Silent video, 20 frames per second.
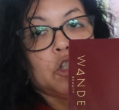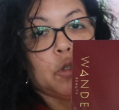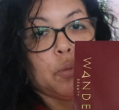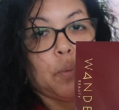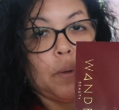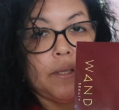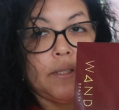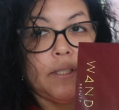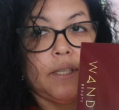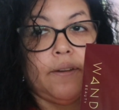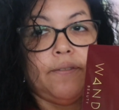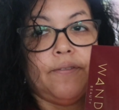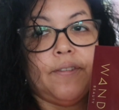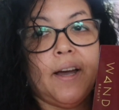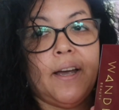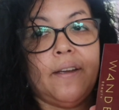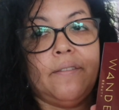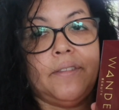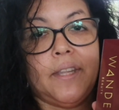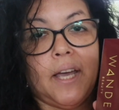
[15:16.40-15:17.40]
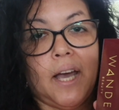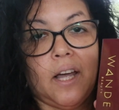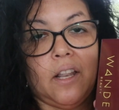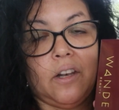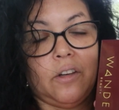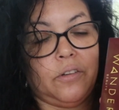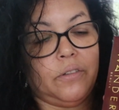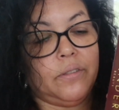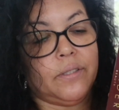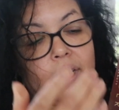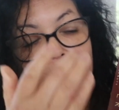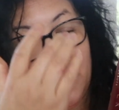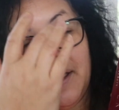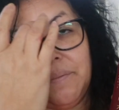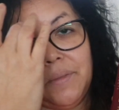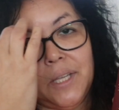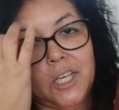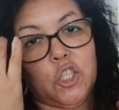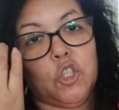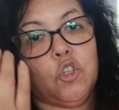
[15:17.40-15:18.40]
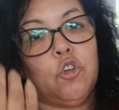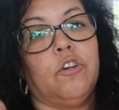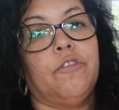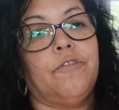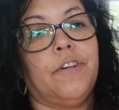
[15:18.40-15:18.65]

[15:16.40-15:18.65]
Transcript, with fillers: $25. I'm not sure